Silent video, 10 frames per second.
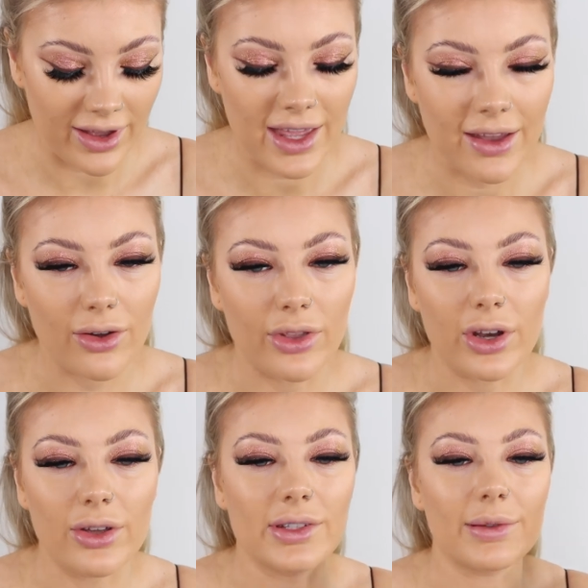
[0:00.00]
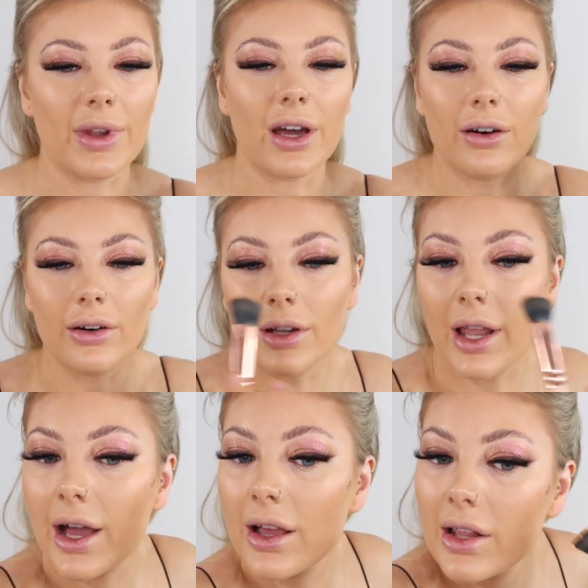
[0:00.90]
if I hear it on the news, I'm like, oh,
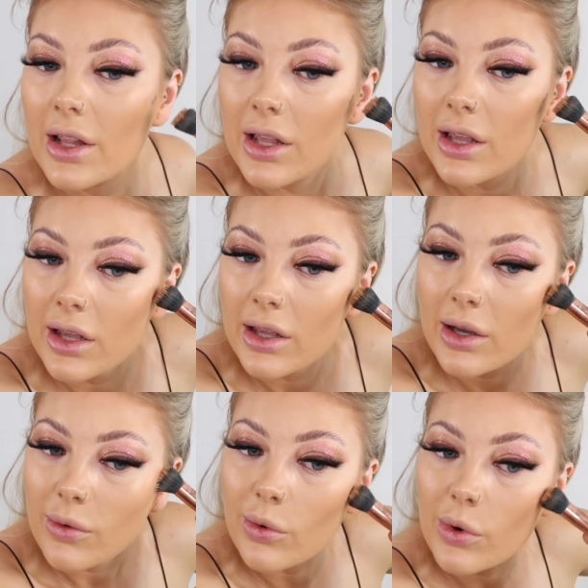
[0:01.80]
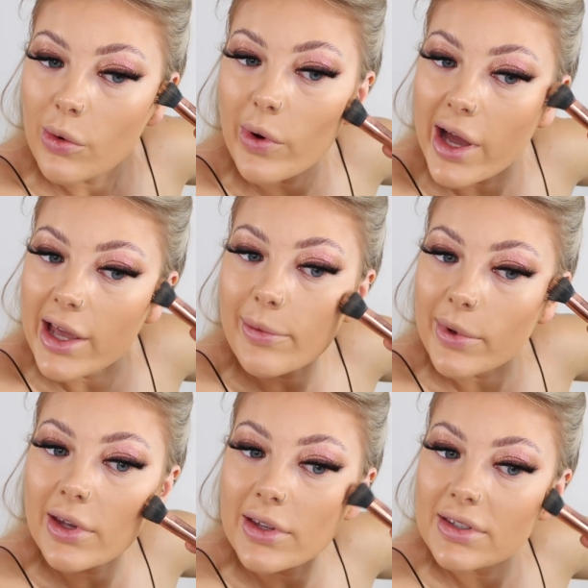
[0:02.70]
like, walk away
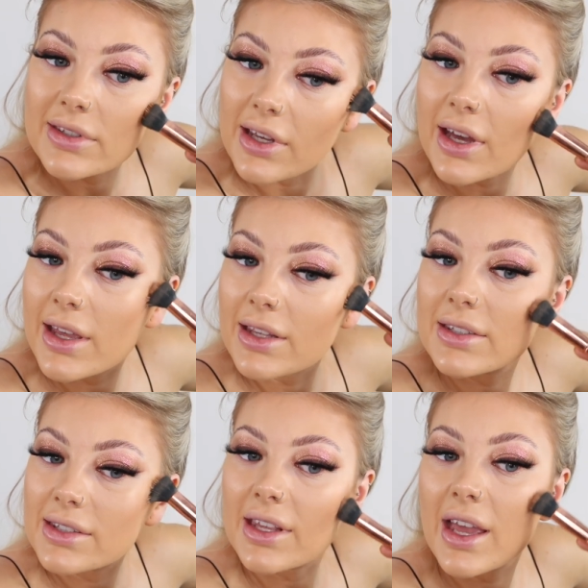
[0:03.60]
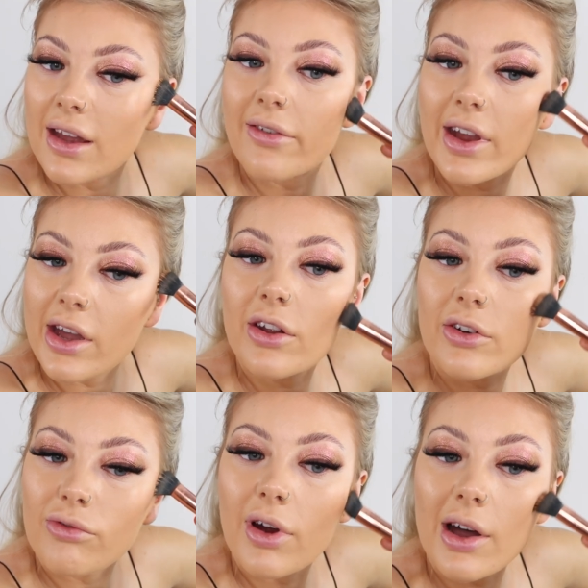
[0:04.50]
because it's scary. And
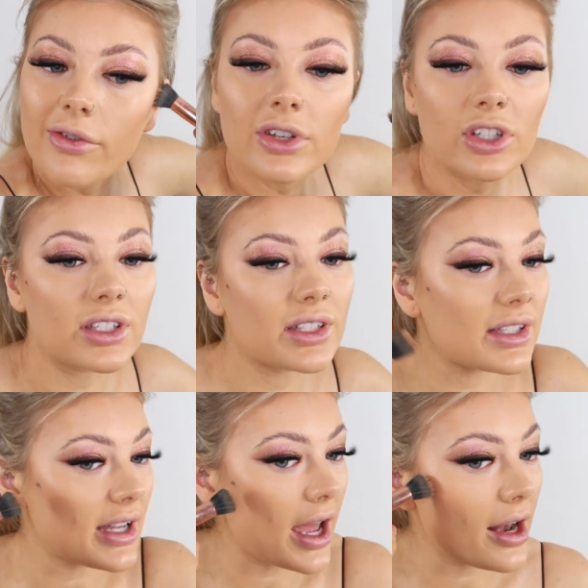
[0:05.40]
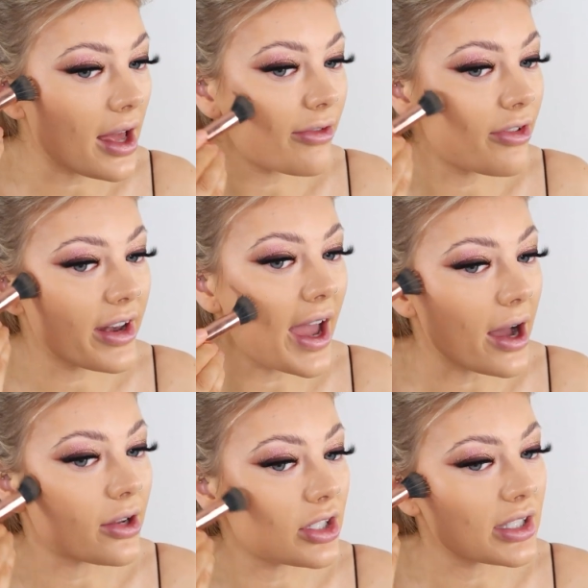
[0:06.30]
I'd rather just stay, like, for
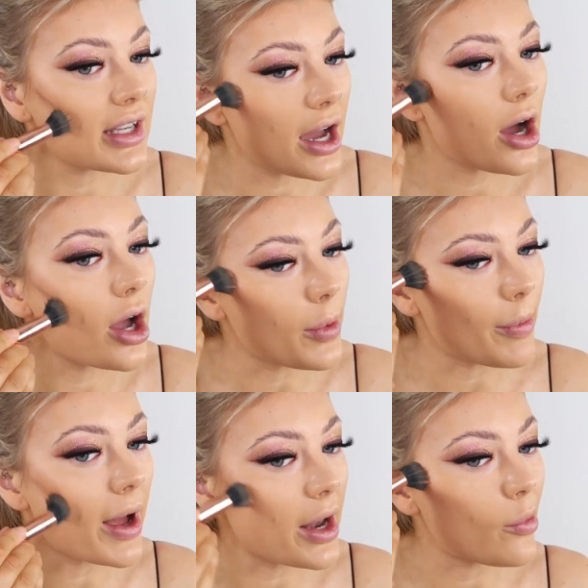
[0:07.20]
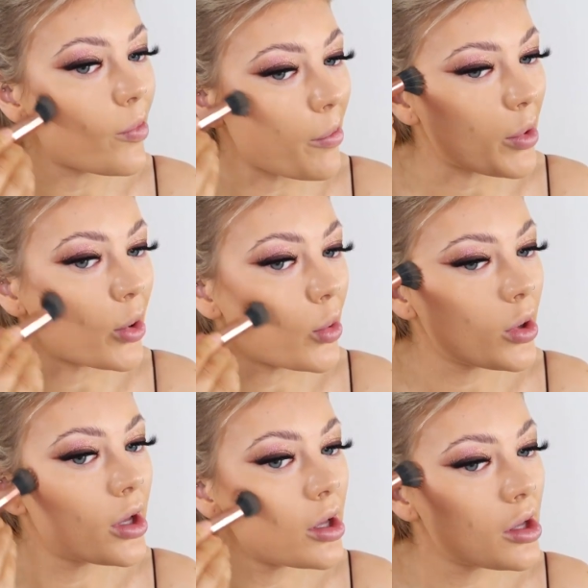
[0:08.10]
now, just stay at home in my little bubble.